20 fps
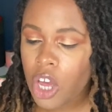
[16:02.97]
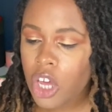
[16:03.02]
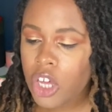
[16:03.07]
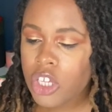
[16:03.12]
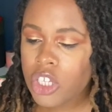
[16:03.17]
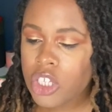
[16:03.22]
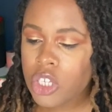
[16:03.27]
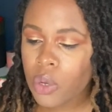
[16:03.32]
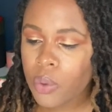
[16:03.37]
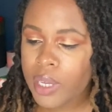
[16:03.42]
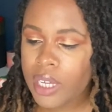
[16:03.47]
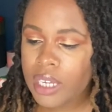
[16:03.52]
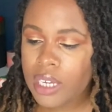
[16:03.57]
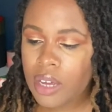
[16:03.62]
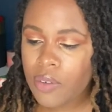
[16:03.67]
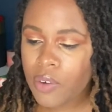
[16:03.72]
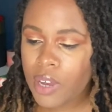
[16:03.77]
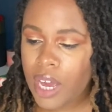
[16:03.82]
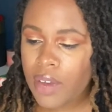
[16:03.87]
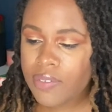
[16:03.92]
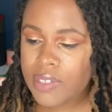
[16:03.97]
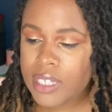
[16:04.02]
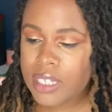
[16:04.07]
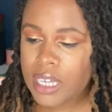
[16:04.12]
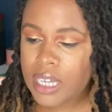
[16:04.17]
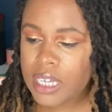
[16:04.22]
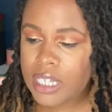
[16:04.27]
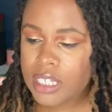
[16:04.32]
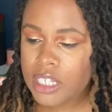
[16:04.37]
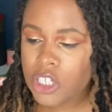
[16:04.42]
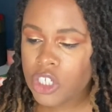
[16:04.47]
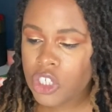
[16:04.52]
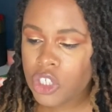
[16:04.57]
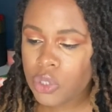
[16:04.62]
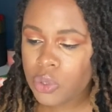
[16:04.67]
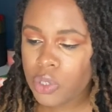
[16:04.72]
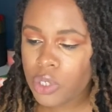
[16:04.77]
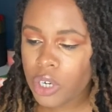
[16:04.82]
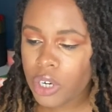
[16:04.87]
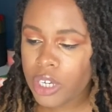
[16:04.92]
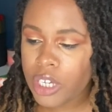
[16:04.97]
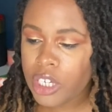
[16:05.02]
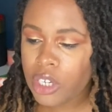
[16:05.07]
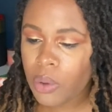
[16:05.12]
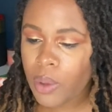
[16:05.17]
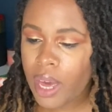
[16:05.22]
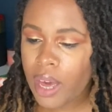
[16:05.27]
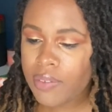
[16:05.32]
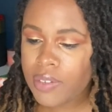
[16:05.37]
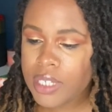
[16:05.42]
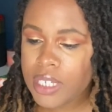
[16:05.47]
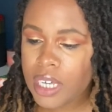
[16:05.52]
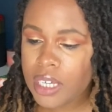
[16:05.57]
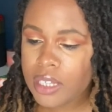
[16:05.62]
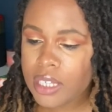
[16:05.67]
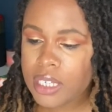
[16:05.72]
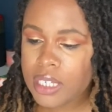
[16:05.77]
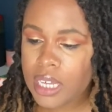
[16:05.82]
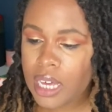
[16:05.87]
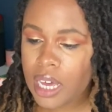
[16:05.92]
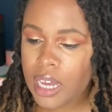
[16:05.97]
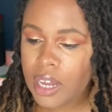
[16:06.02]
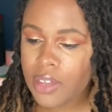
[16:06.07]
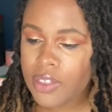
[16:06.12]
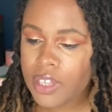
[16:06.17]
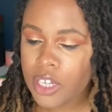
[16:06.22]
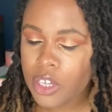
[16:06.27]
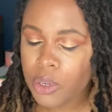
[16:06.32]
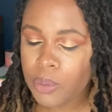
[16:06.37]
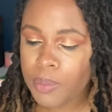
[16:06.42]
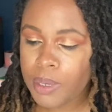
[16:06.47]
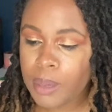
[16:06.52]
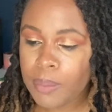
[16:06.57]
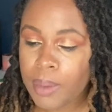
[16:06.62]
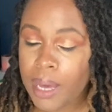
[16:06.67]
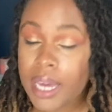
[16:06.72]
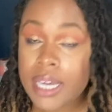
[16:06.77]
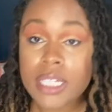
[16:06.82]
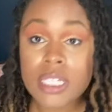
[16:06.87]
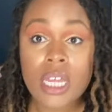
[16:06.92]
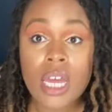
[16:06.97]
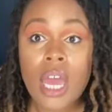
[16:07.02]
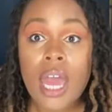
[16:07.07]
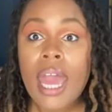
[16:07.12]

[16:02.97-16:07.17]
So he never have to say he didn't shoot her. He don't have to take the stand. I think you're being biased.